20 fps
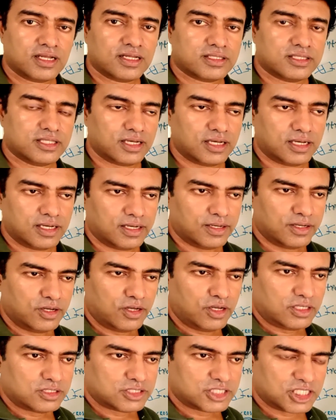the
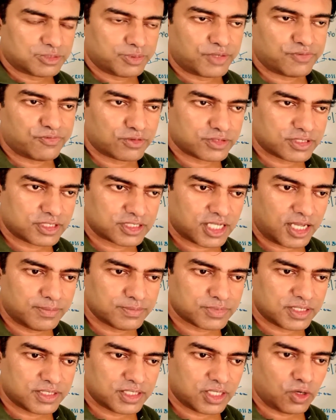seismic forces
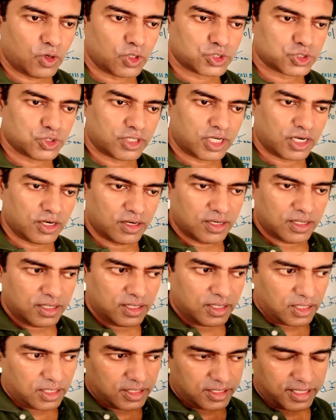comes in the horizontal
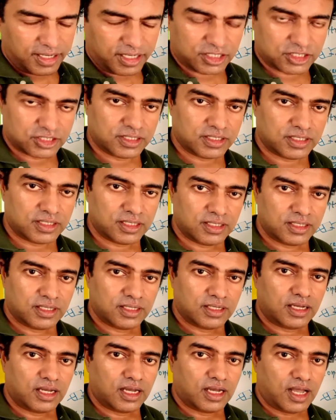direction
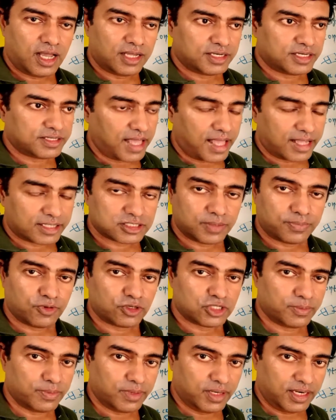and it acts
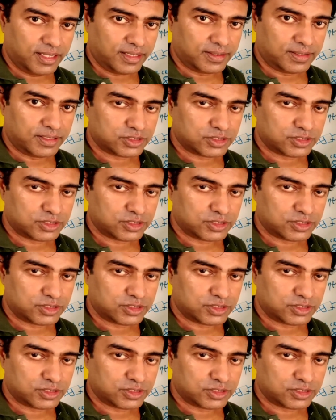upon the building.